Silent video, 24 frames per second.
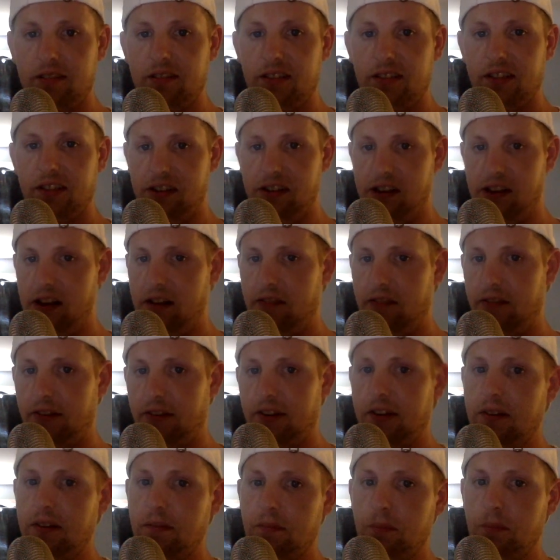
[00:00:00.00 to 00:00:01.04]
in
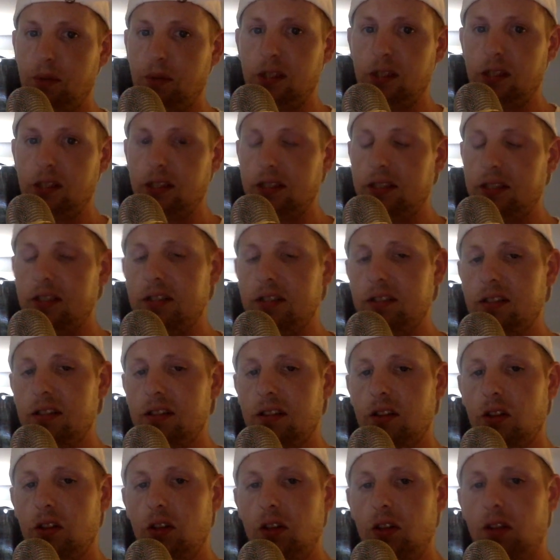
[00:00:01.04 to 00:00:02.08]
Africa because
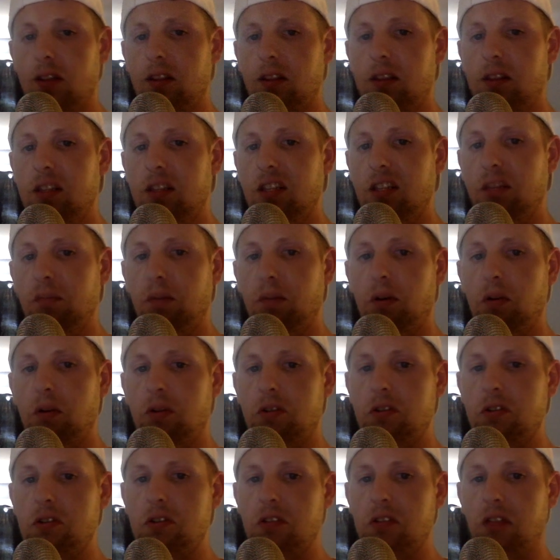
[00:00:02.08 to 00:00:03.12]
these
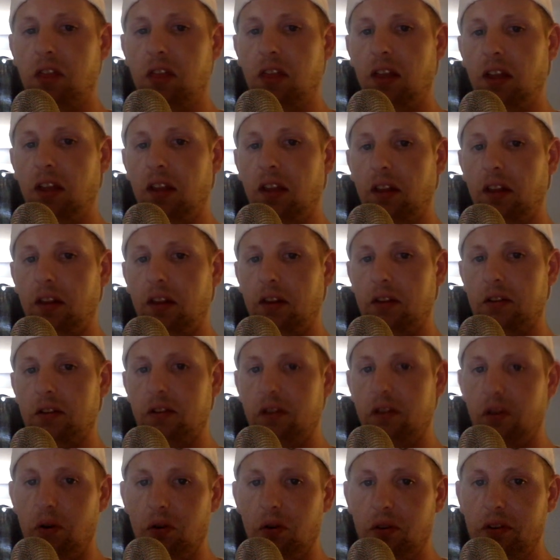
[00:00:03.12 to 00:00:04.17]
poachers think that there's
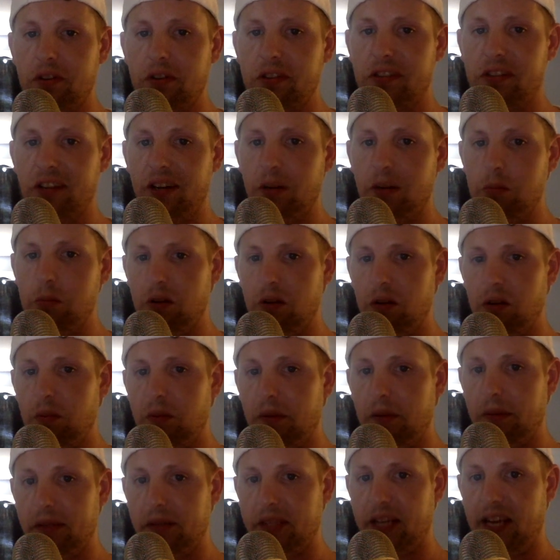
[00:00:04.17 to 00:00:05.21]
gold inside of bald
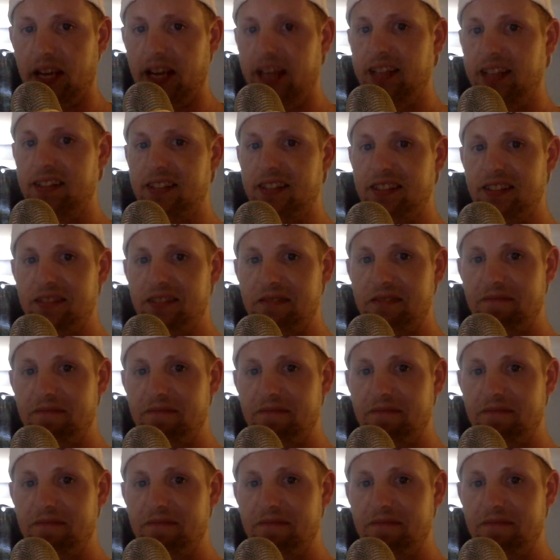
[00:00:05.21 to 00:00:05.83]
people's heads.